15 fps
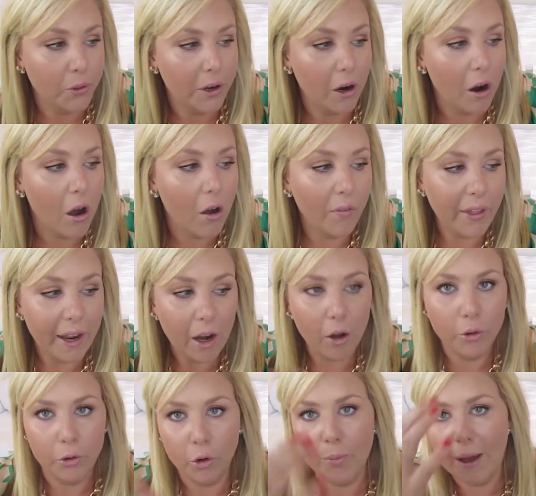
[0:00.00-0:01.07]
They're all they
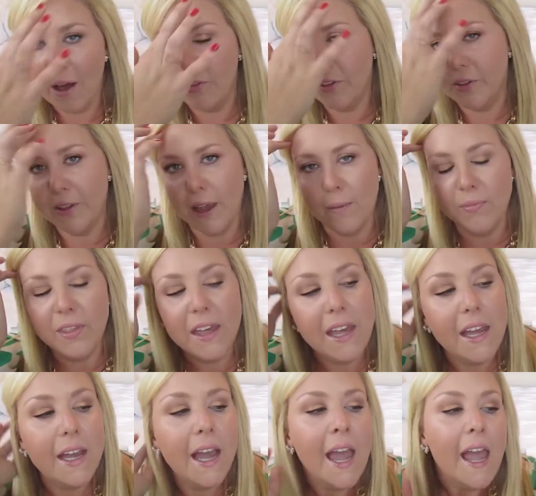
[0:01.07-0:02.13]
all do about the same
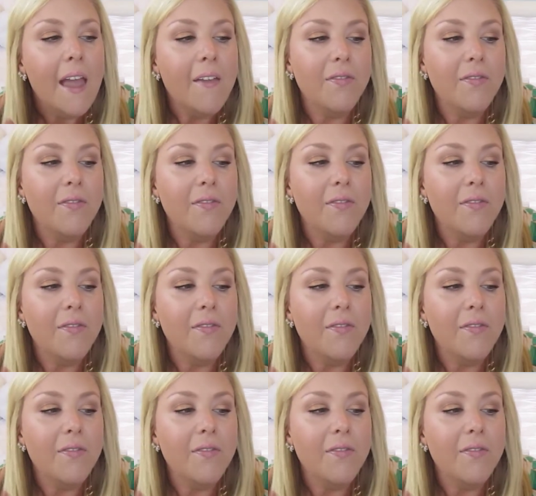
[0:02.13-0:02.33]
thing.